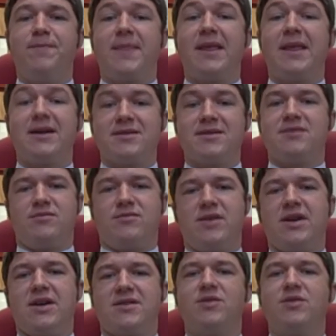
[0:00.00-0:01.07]
That's
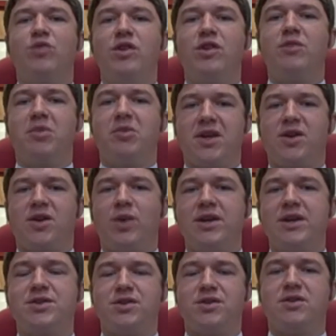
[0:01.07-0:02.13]
the real big
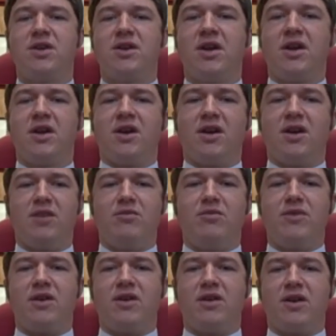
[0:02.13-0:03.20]
question
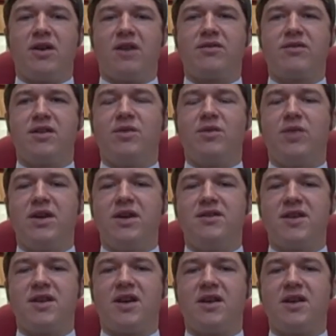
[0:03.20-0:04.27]
that I think that we need
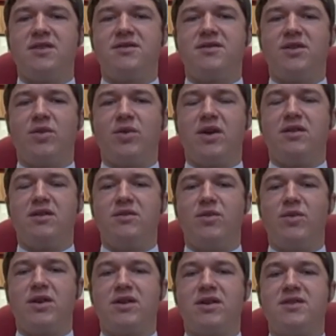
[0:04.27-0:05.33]
to get into
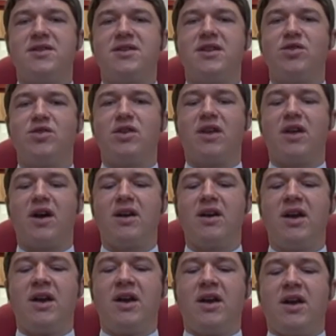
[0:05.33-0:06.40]
when considering that.
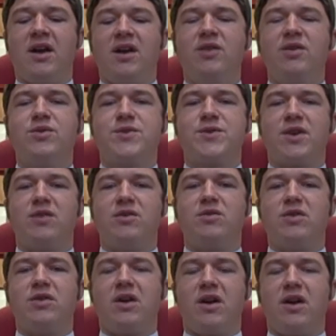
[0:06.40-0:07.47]
And also
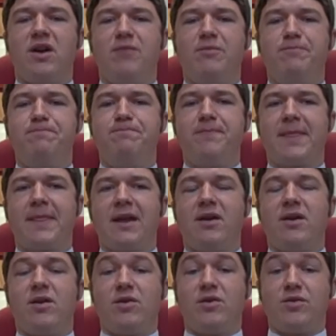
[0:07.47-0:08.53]

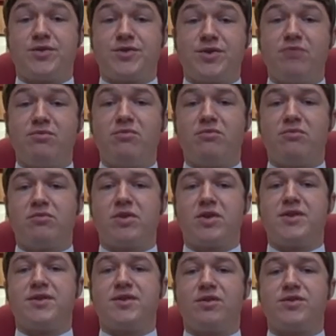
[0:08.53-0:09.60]
some
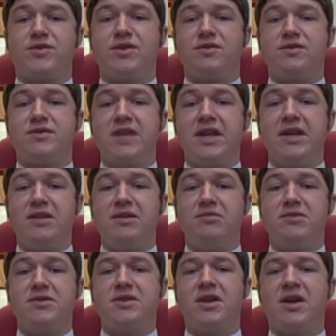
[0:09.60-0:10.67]
consultant
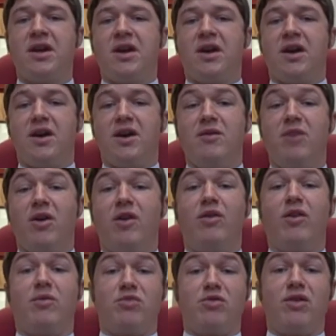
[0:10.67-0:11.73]
teams are
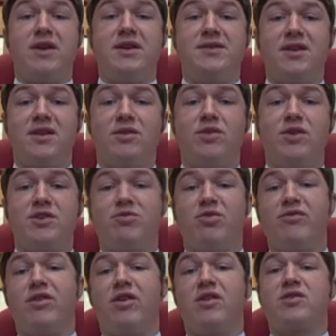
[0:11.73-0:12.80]
operating which
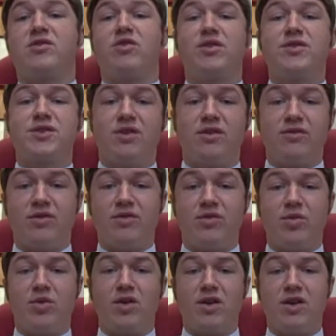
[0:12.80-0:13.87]
provide cross cover for
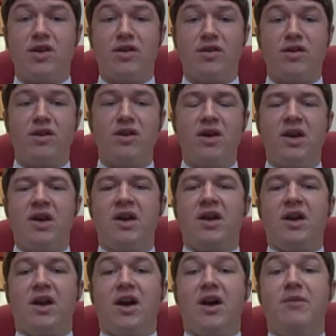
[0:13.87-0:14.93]
one another,
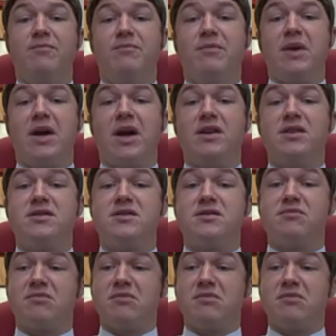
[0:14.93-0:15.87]
and